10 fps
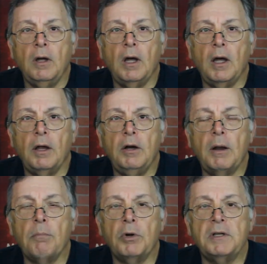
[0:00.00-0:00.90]

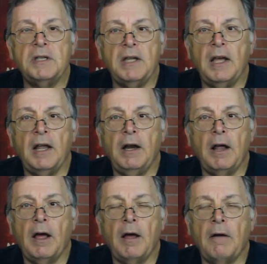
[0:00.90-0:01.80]
number 10
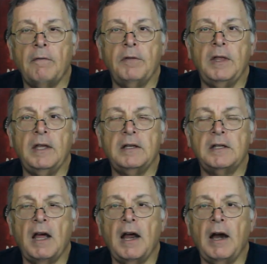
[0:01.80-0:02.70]
of the
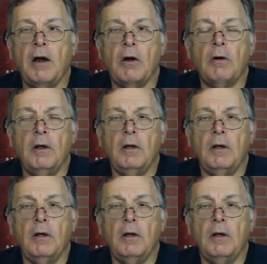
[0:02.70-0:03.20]
entire